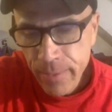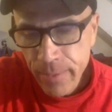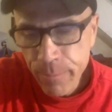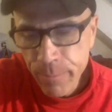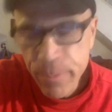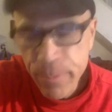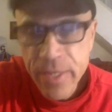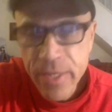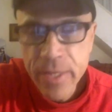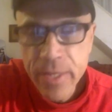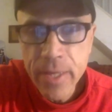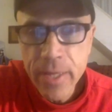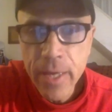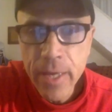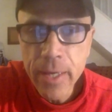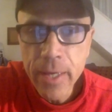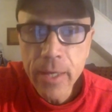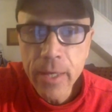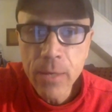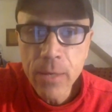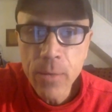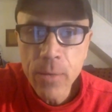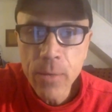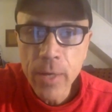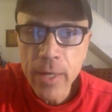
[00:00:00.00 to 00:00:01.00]

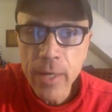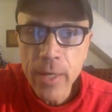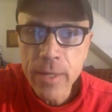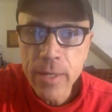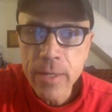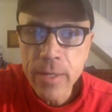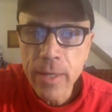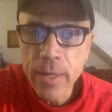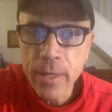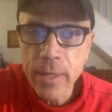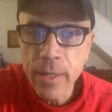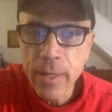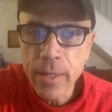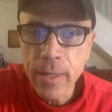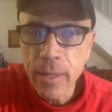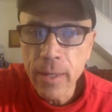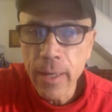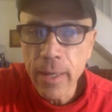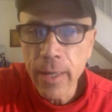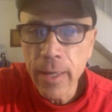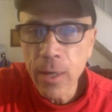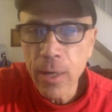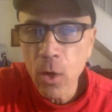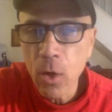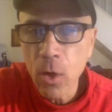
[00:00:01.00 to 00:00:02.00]
mistaken when I said that,
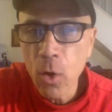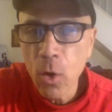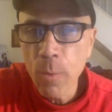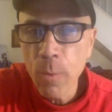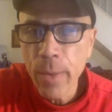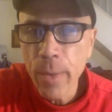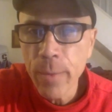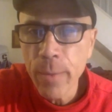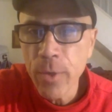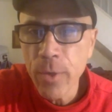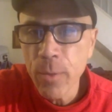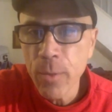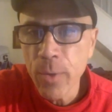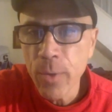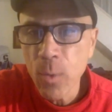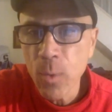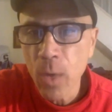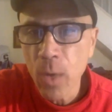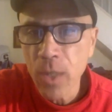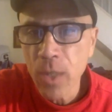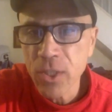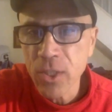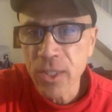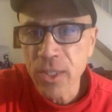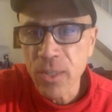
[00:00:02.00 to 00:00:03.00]
like, oh, maybe you'll be
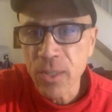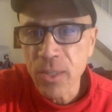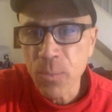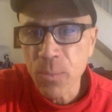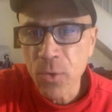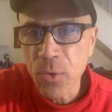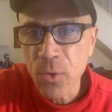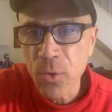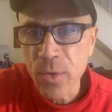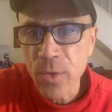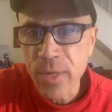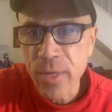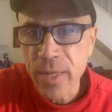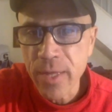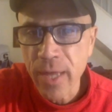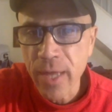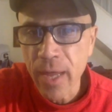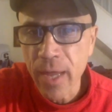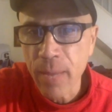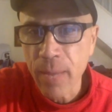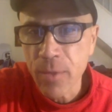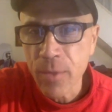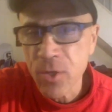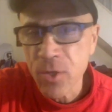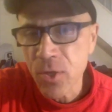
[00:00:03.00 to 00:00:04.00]
watching the Bruins game.